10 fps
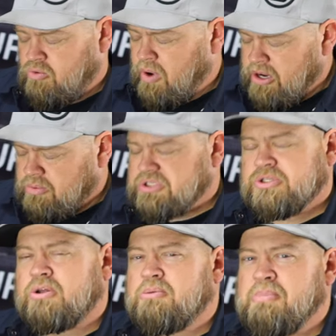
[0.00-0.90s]
ready to
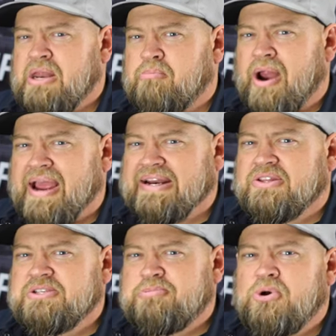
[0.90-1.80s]
install the main bracket. Now at
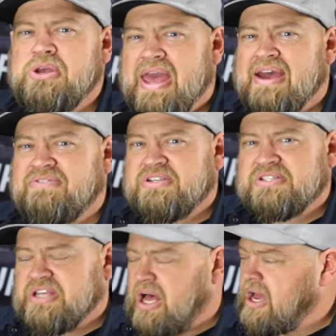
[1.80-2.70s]
this point, you have to
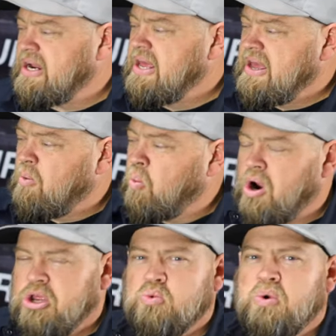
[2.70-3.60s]
decide
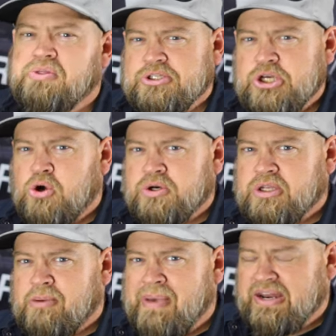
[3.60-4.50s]
where you want the tow hook to
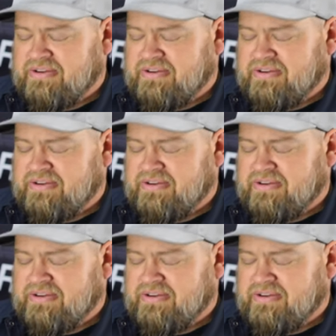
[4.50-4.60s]
come out.